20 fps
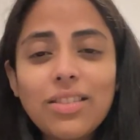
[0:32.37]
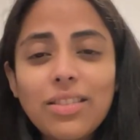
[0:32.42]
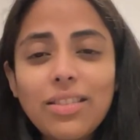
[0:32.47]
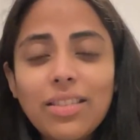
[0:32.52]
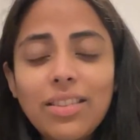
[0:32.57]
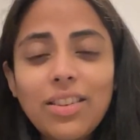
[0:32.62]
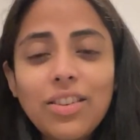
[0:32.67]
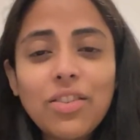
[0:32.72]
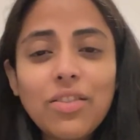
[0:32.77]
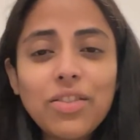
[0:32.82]

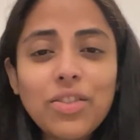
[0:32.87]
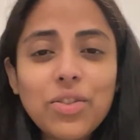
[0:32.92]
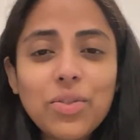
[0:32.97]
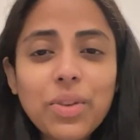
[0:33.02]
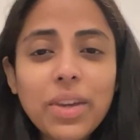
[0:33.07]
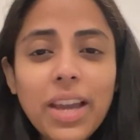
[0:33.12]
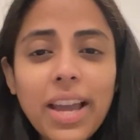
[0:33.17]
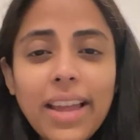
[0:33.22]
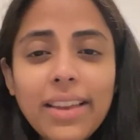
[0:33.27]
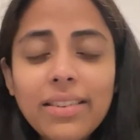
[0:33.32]
You know, you
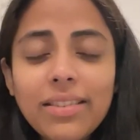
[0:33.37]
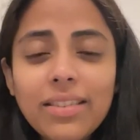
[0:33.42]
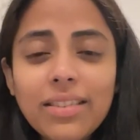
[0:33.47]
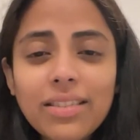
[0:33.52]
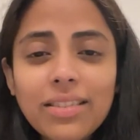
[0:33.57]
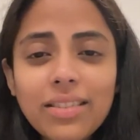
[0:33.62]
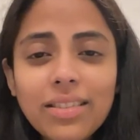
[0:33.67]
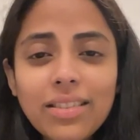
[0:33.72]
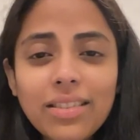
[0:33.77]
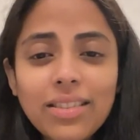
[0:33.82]
can
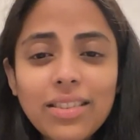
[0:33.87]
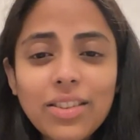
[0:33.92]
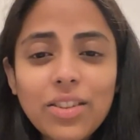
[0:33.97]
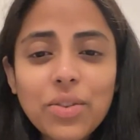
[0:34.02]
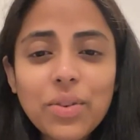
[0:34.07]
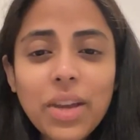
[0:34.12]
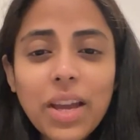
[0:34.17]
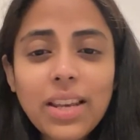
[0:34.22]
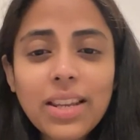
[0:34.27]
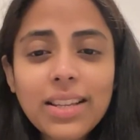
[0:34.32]

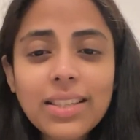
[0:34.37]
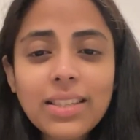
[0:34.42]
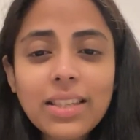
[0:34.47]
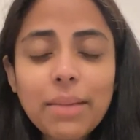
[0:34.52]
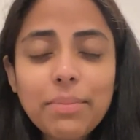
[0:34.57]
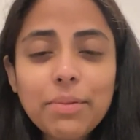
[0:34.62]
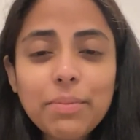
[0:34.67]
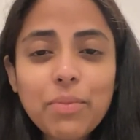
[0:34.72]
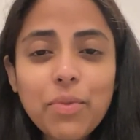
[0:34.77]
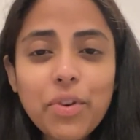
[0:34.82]

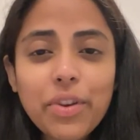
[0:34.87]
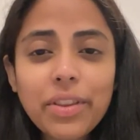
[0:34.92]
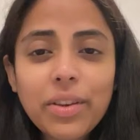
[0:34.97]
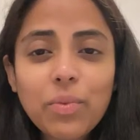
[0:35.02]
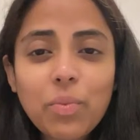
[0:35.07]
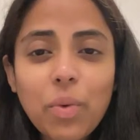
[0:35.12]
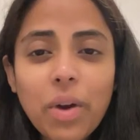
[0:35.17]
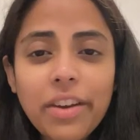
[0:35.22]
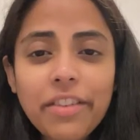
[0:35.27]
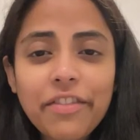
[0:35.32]
accept more
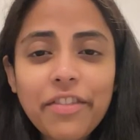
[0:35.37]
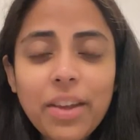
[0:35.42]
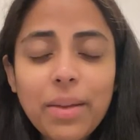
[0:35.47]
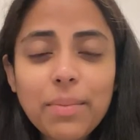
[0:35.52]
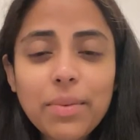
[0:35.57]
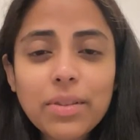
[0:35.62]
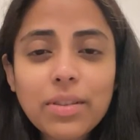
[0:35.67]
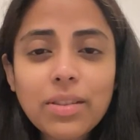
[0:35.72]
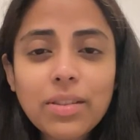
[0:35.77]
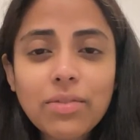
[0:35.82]
than one
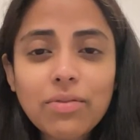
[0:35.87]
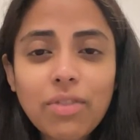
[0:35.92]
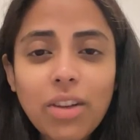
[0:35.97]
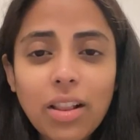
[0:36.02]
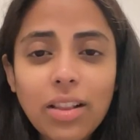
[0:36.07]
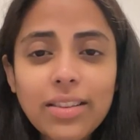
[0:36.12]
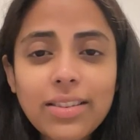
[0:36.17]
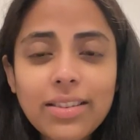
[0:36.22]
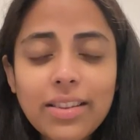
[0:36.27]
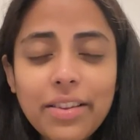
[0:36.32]
famous
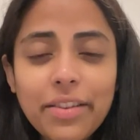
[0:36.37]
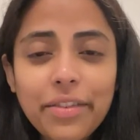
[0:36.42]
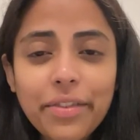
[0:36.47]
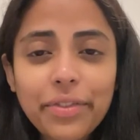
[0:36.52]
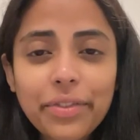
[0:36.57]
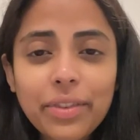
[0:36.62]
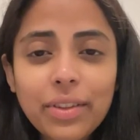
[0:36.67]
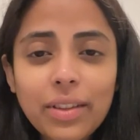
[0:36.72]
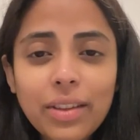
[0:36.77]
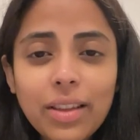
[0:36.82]

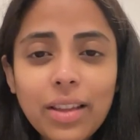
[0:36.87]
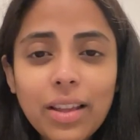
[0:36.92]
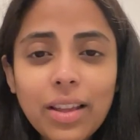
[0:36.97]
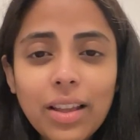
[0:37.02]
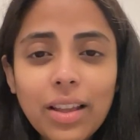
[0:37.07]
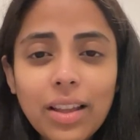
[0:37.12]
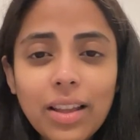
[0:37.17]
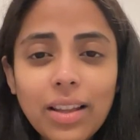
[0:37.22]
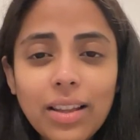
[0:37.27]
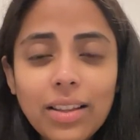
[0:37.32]
relative.
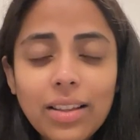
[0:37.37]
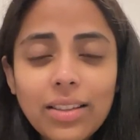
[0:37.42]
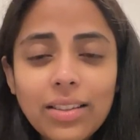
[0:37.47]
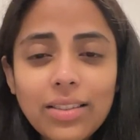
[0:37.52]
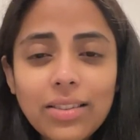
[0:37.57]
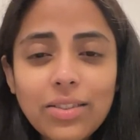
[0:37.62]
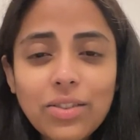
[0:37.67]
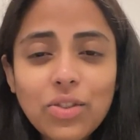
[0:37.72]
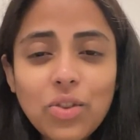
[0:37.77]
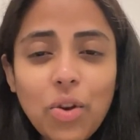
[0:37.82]

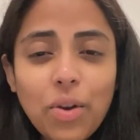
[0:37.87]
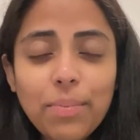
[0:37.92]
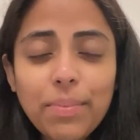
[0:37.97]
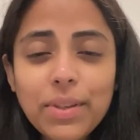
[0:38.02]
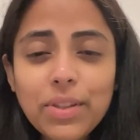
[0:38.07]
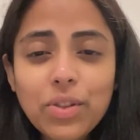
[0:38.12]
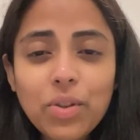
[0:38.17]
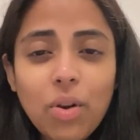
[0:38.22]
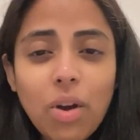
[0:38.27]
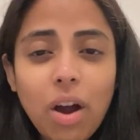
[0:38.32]
Don't
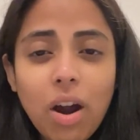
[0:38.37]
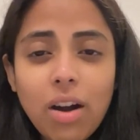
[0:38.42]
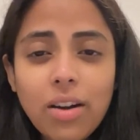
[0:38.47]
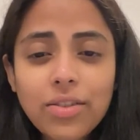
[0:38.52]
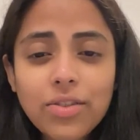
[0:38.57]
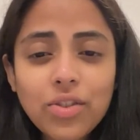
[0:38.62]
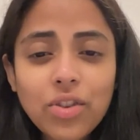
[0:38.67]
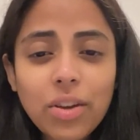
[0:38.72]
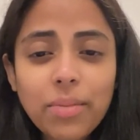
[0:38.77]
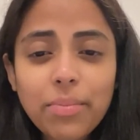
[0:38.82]
be so
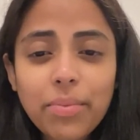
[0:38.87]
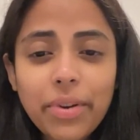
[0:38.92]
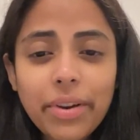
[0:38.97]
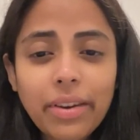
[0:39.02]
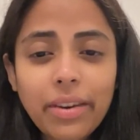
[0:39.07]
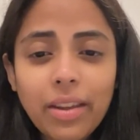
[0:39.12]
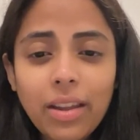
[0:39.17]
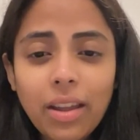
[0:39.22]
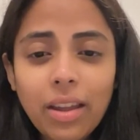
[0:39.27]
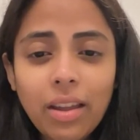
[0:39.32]
harsh on
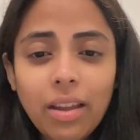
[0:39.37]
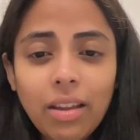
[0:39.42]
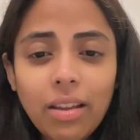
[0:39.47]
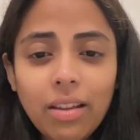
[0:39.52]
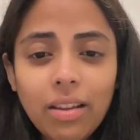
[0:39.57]
Britney.